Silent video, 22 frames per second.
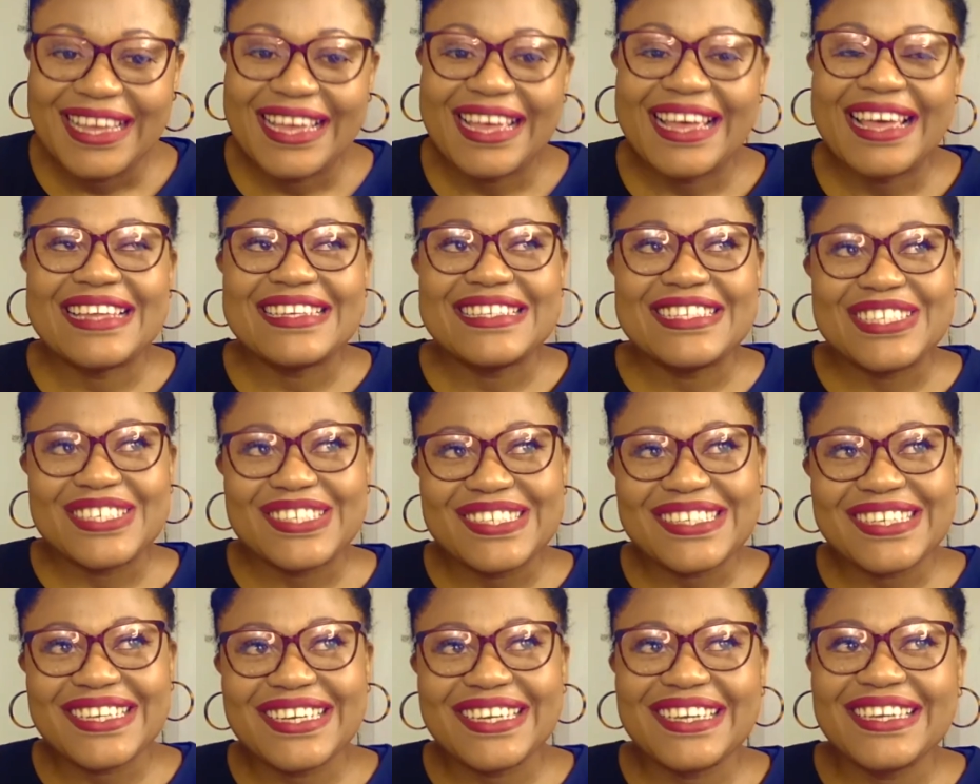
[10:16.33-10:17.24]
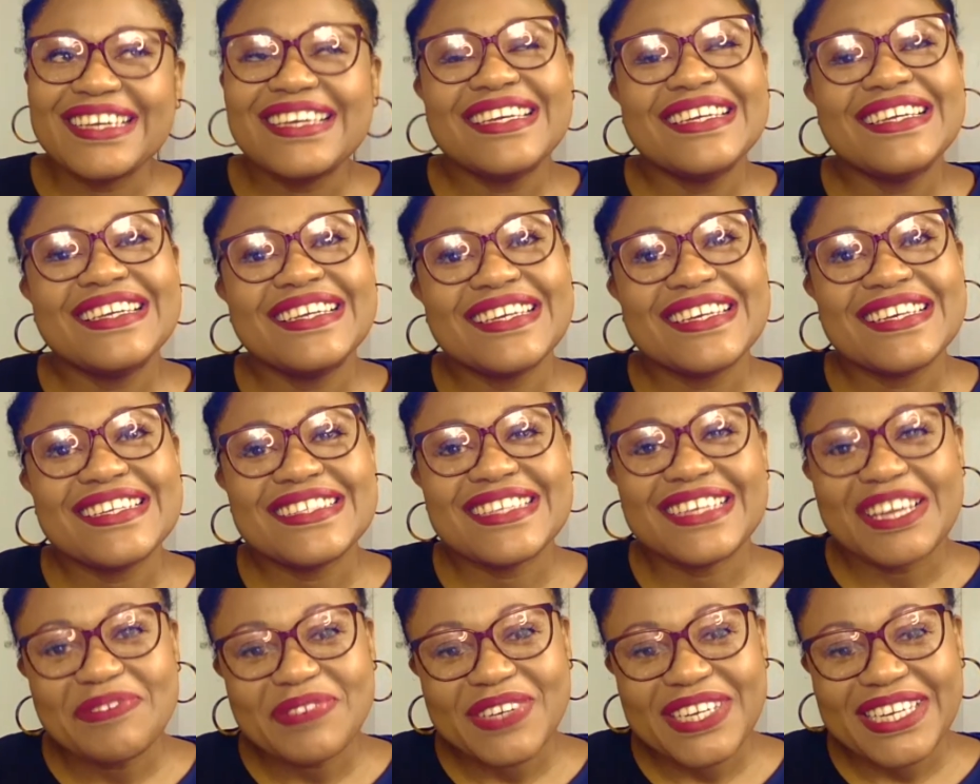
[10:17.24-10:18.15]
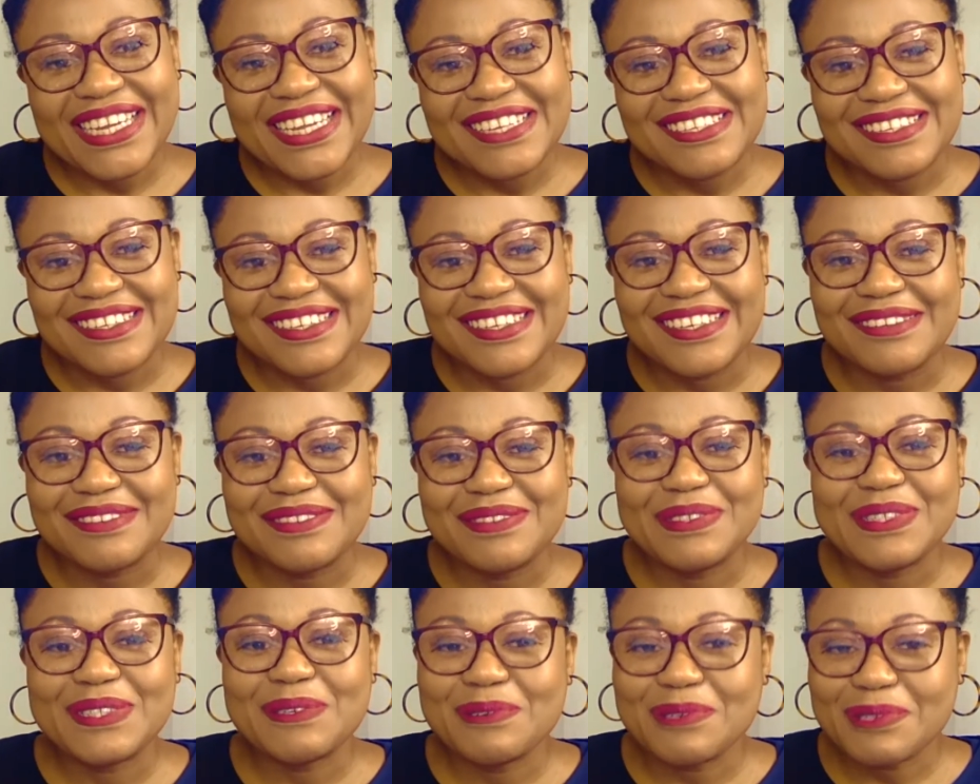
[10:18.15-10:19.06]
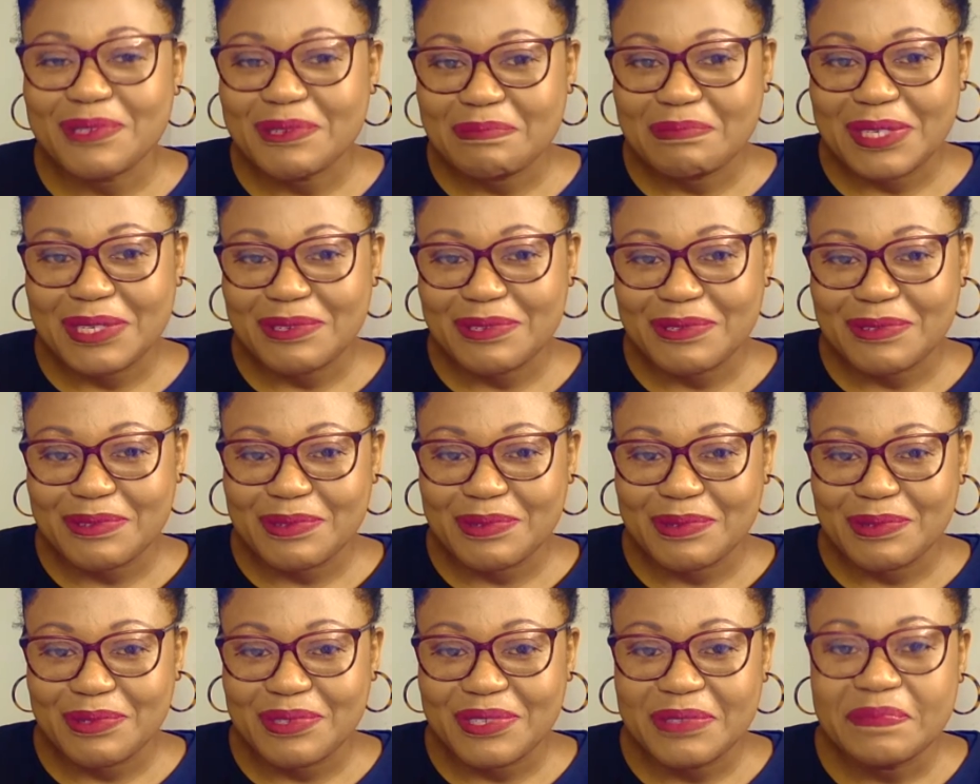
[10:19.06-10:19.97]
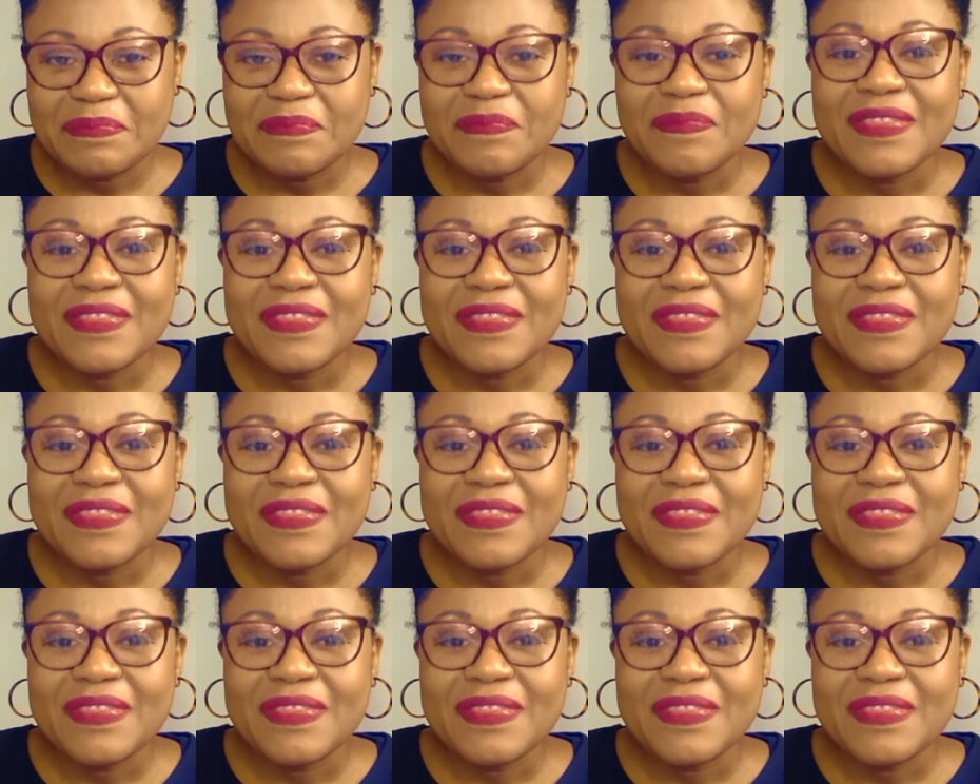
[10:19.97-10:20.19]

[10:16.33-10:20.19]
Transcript: And Judy is a lovely lady who taught at middle school.